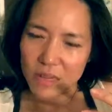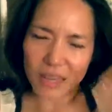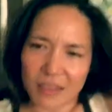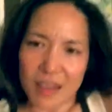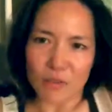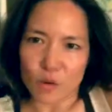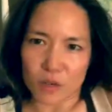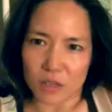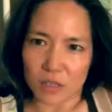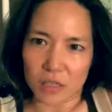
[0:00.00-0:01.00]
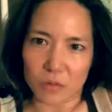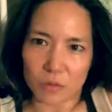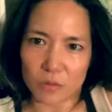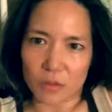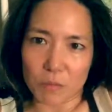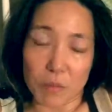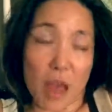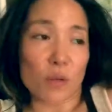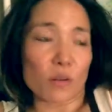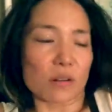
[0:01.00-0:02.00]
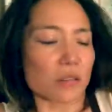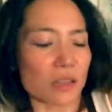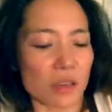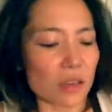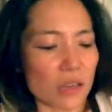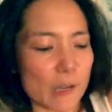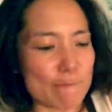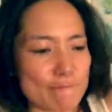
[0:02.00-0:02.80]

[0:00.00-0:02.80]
and that of course just seemed really backwards. Like